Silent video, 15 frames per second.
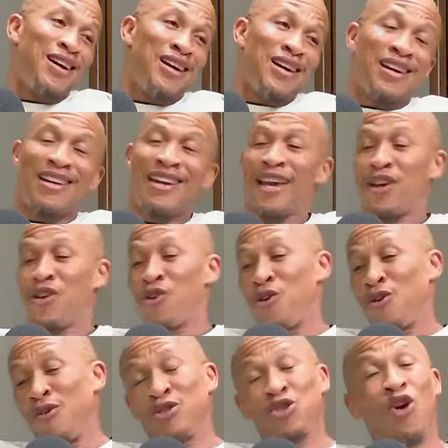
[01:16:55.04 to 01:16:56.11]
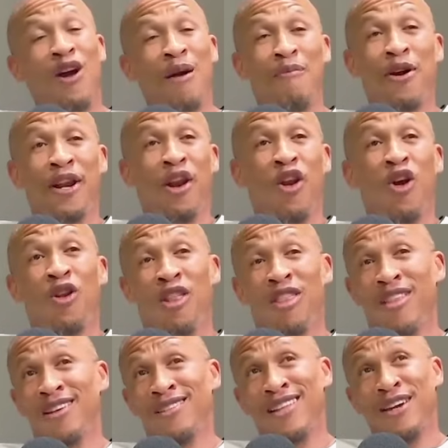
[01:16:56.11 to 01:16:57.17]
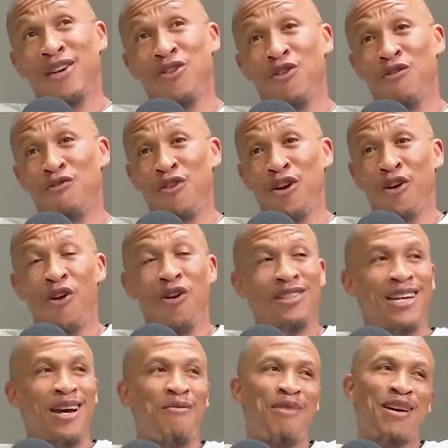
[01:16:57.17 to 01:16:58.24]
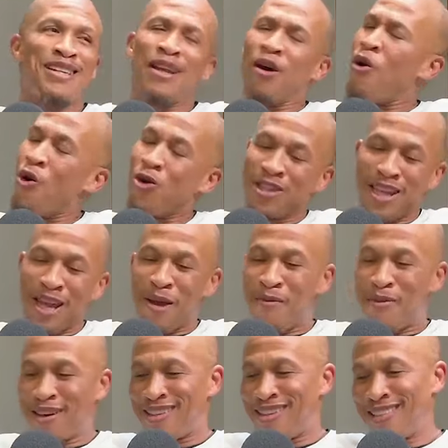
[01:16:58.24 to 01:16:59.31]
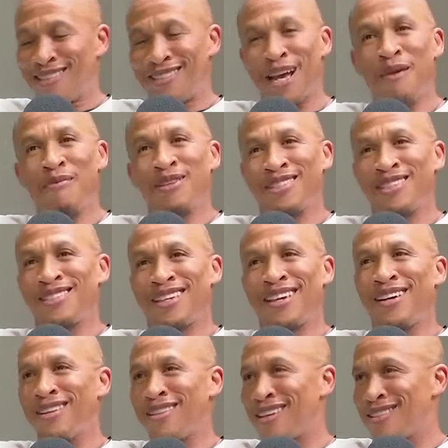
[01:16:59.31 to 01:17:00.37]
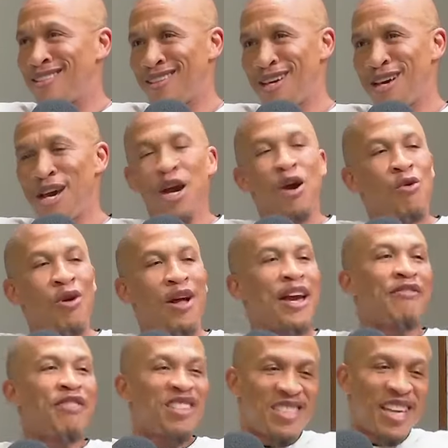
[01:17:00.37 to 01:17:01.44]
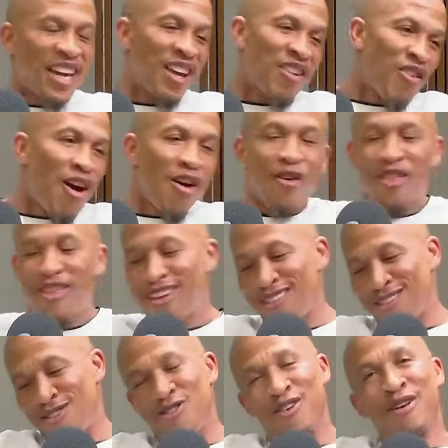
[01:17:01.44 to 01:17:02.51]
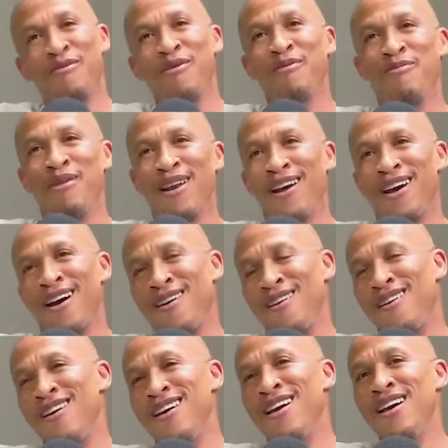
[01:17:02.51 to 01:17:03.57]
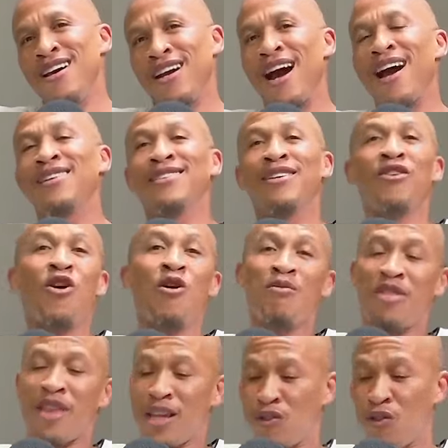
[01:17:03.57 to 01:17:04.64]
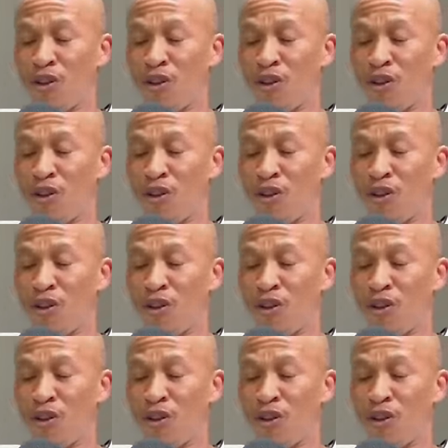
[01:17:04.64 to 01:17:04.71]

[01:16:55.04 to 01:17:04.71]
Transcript: like you know talk yeah. about a lot of things like you know for a long day, time but yeah. the whole day but yeah. time has just killed us we'll have the second round of this you know what i mean no but uh, problem, uh, guys at home thanks for the